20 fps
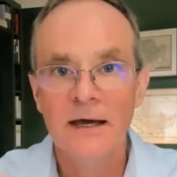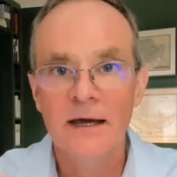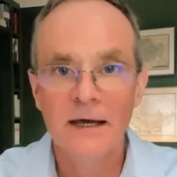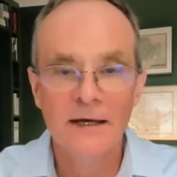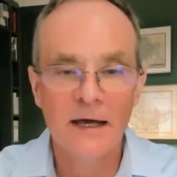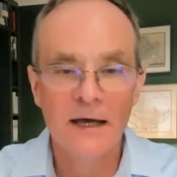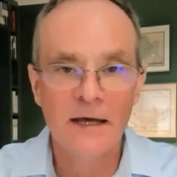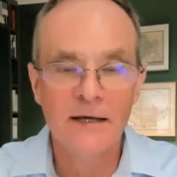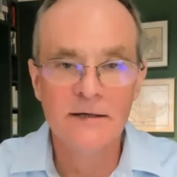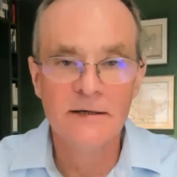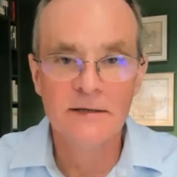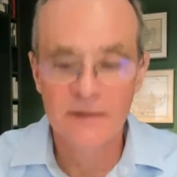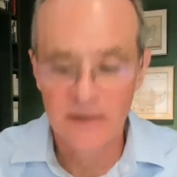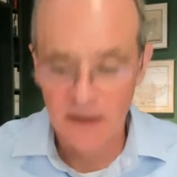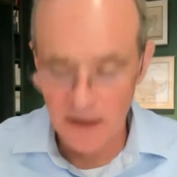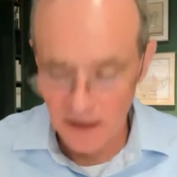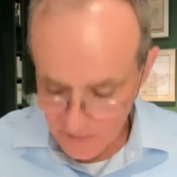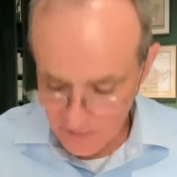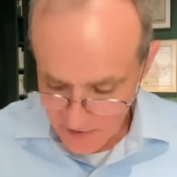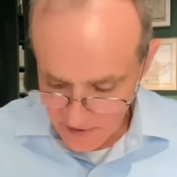And, and
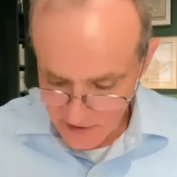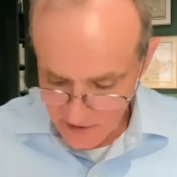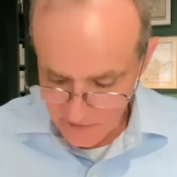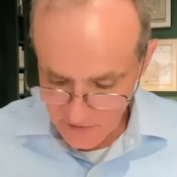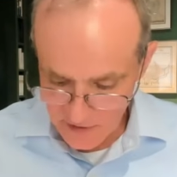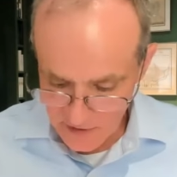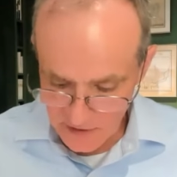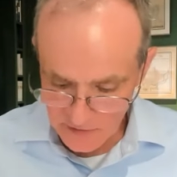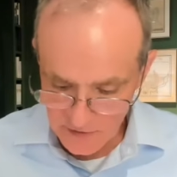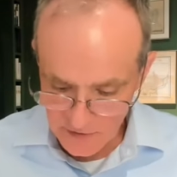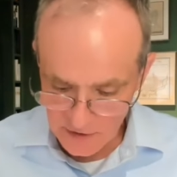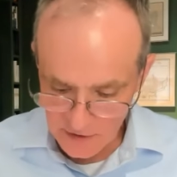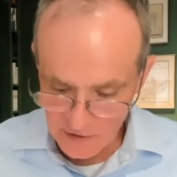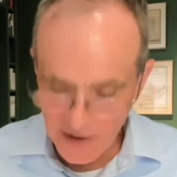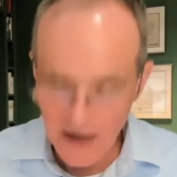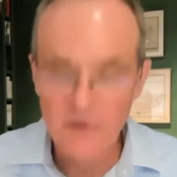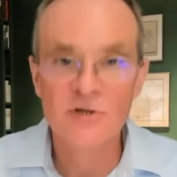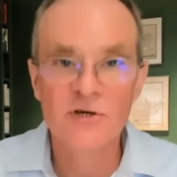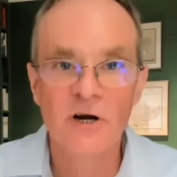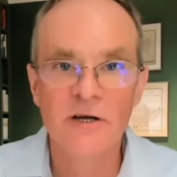um, the, the the
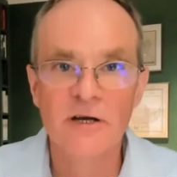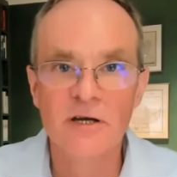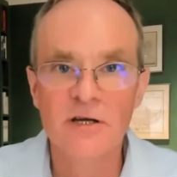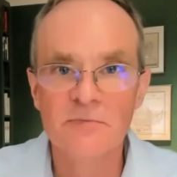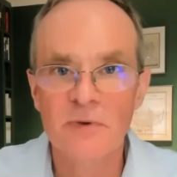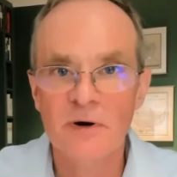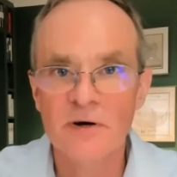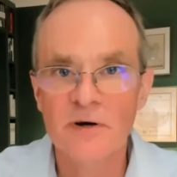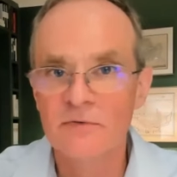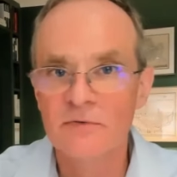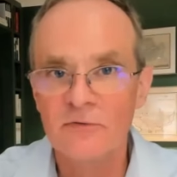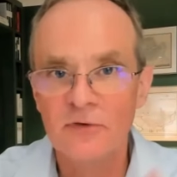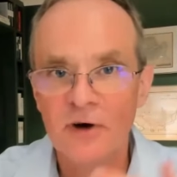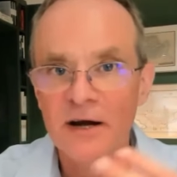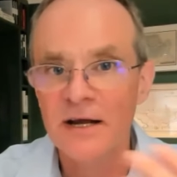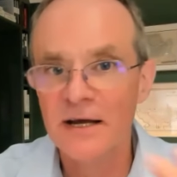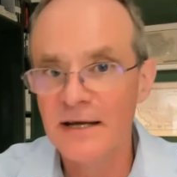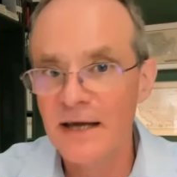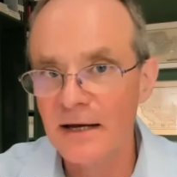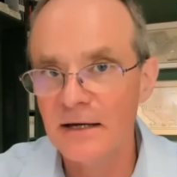CrowdStrike experience on
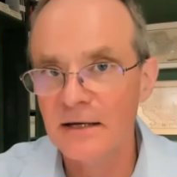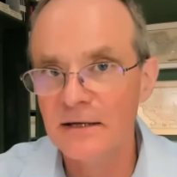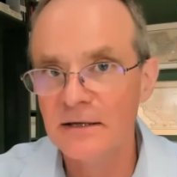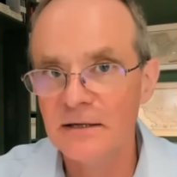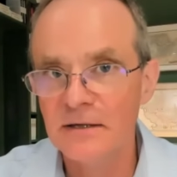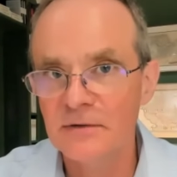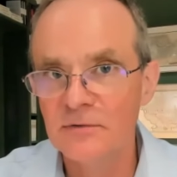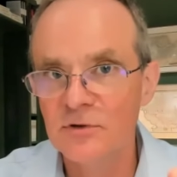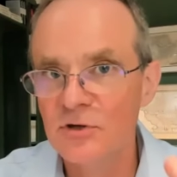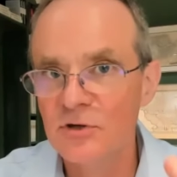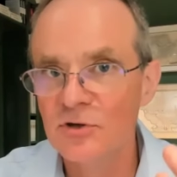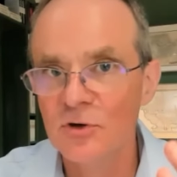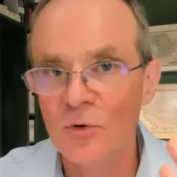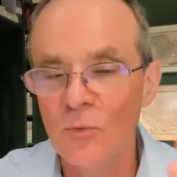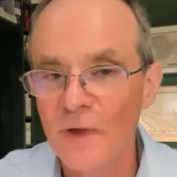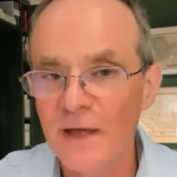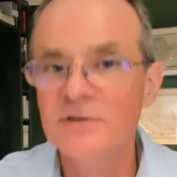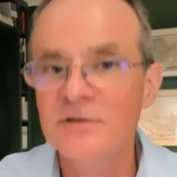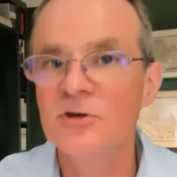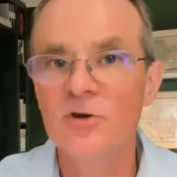Friday again, it, it just a,
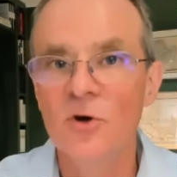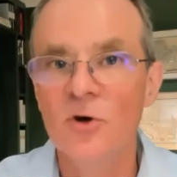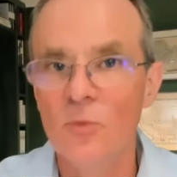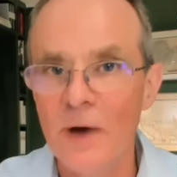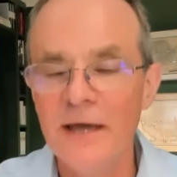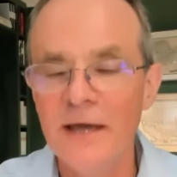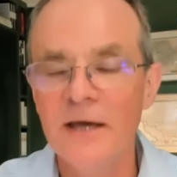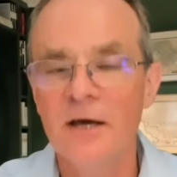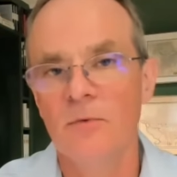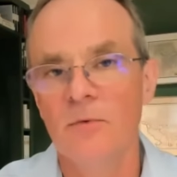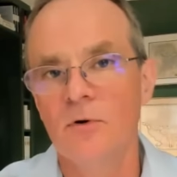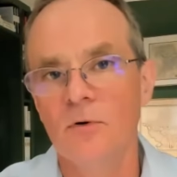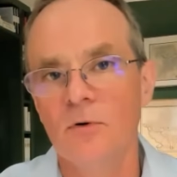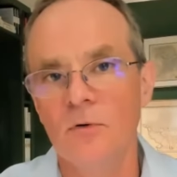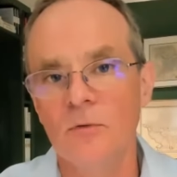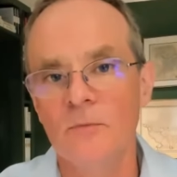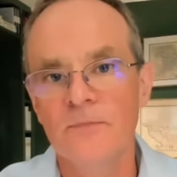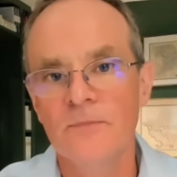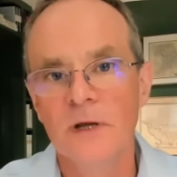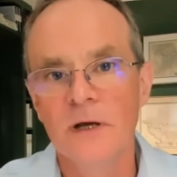that's just a wake up
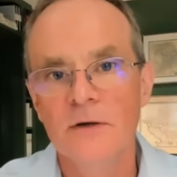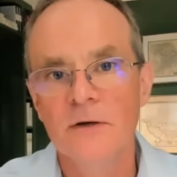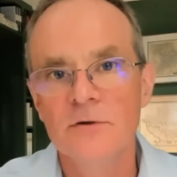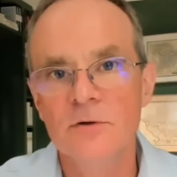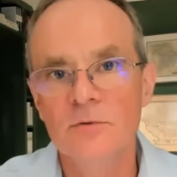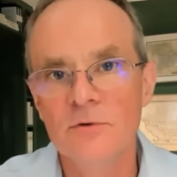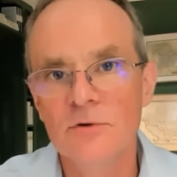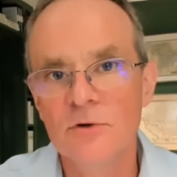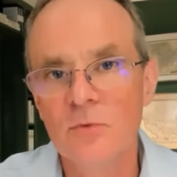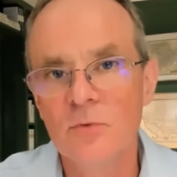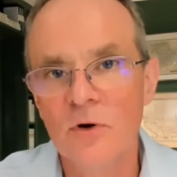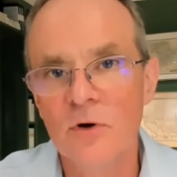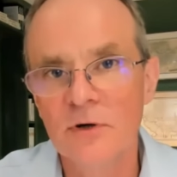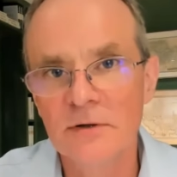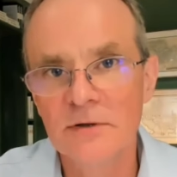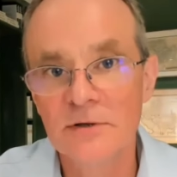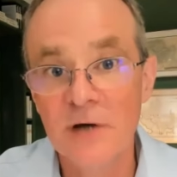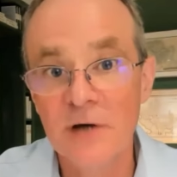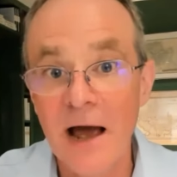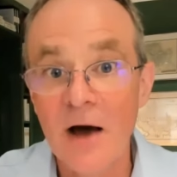call to, to
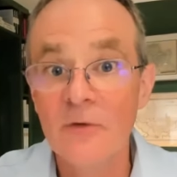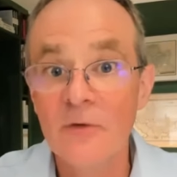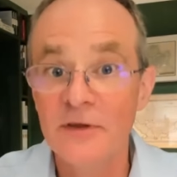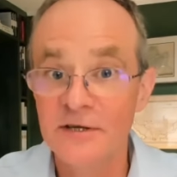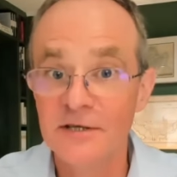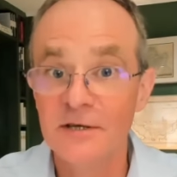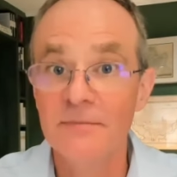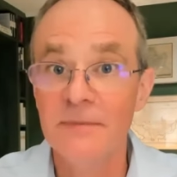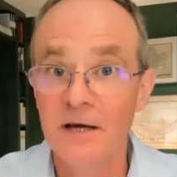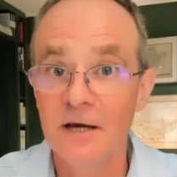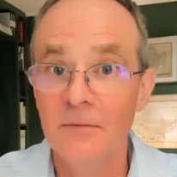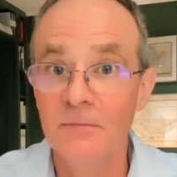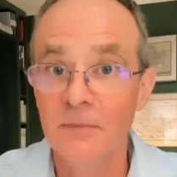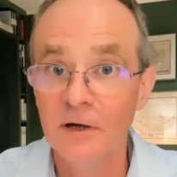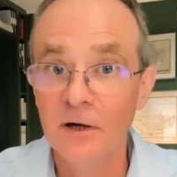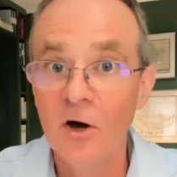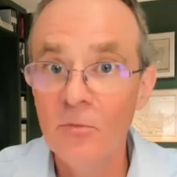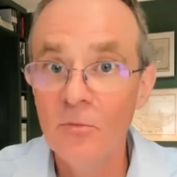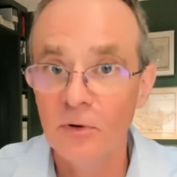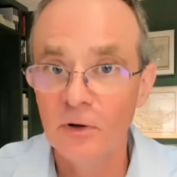what to how this can become
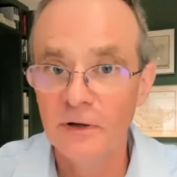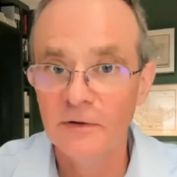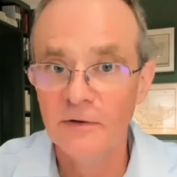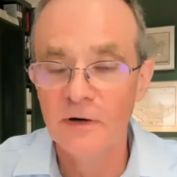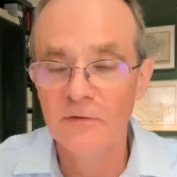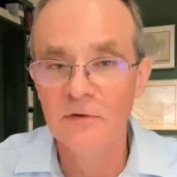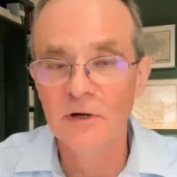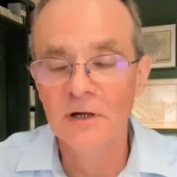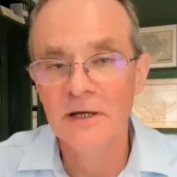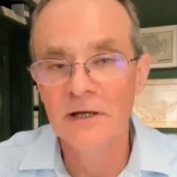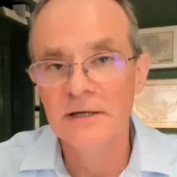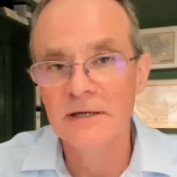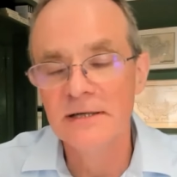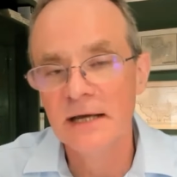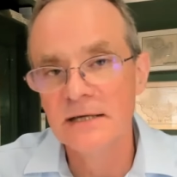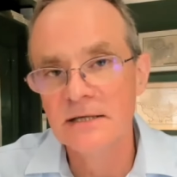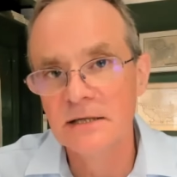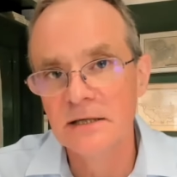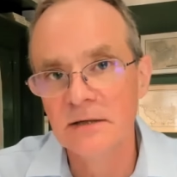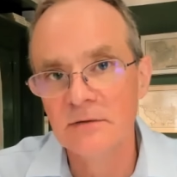global and, and really
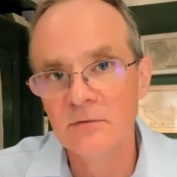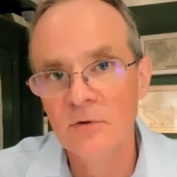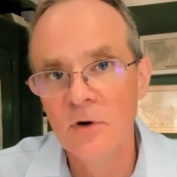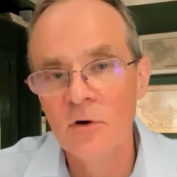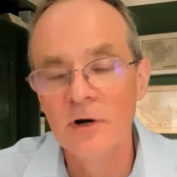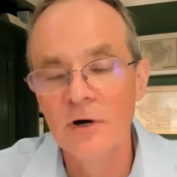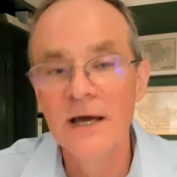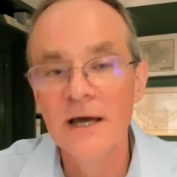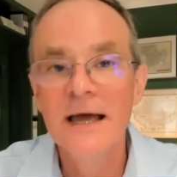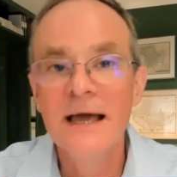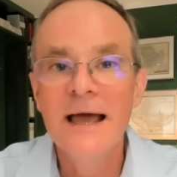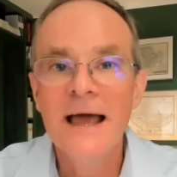intensely wrong.